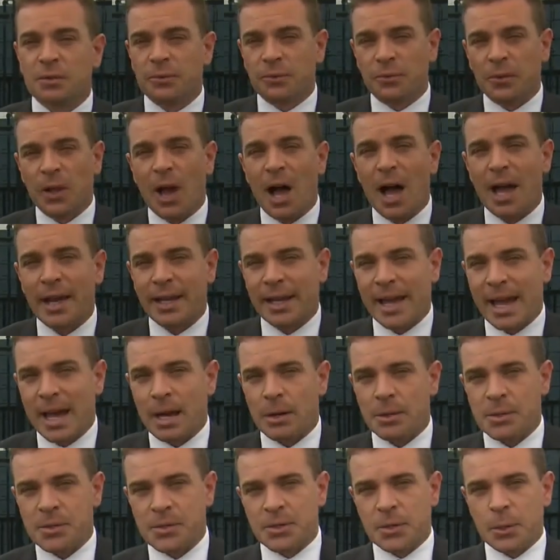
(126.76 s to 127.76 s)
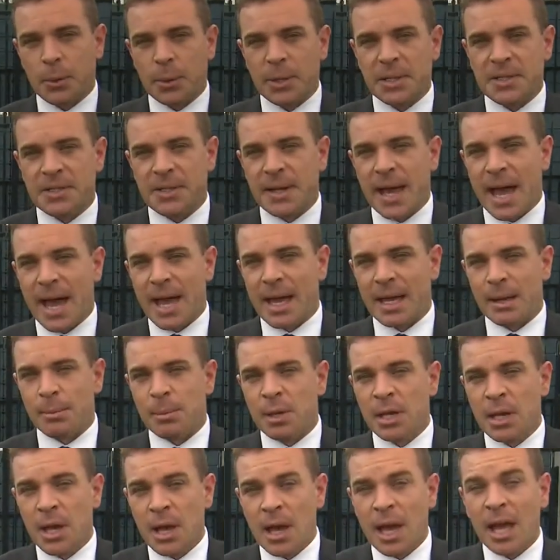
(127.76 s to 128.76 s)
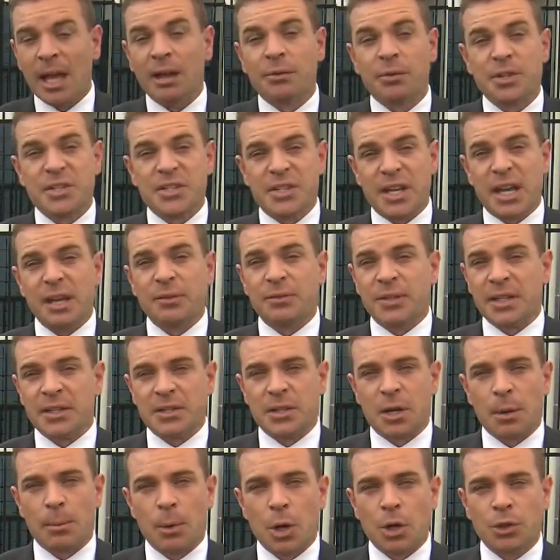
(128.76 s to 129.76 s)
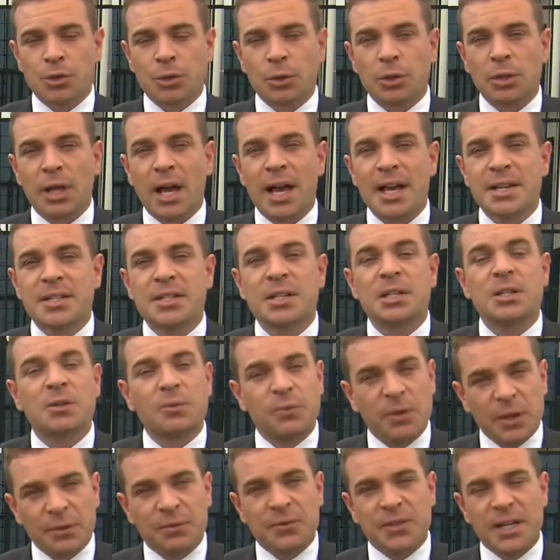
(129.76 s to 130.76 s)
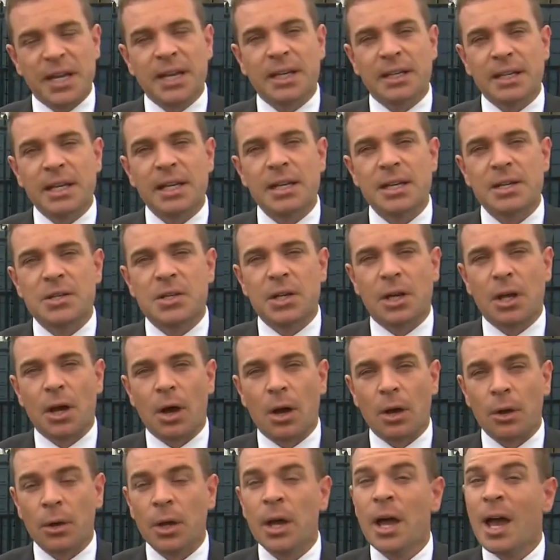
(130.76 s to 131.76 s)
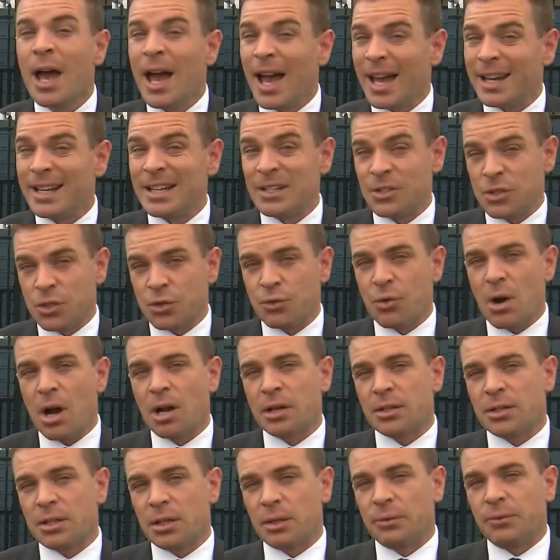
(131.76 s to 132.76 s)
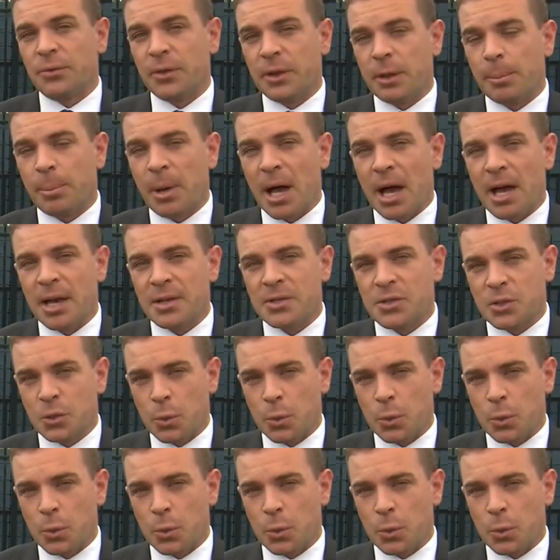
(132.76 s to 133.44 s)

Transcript: flying hours to his name. He received his commercial license 15 years ago, an instructor for the past